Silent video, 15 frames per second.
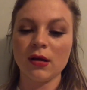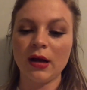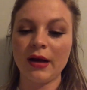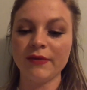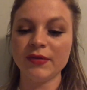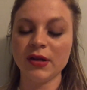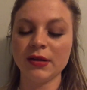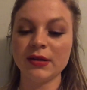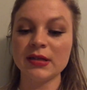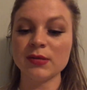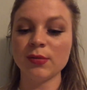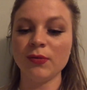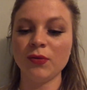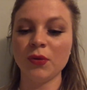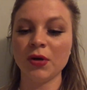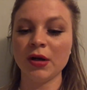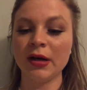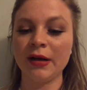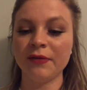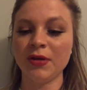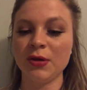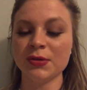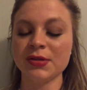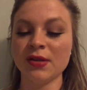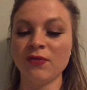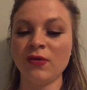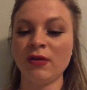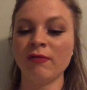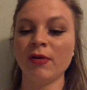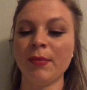I've done this before, and I've used the
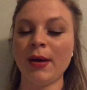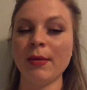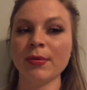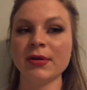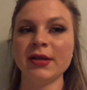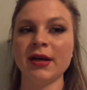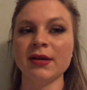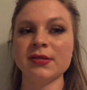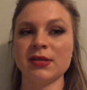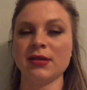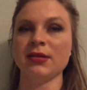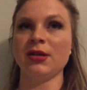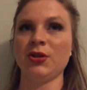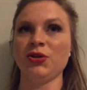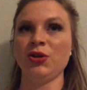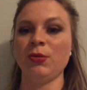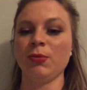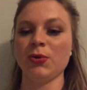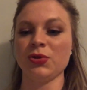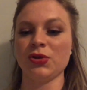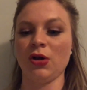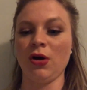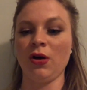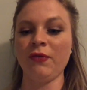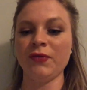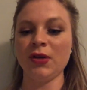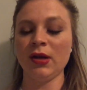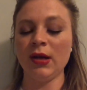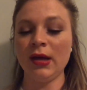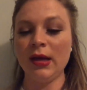Viva paper towels because they're super soft.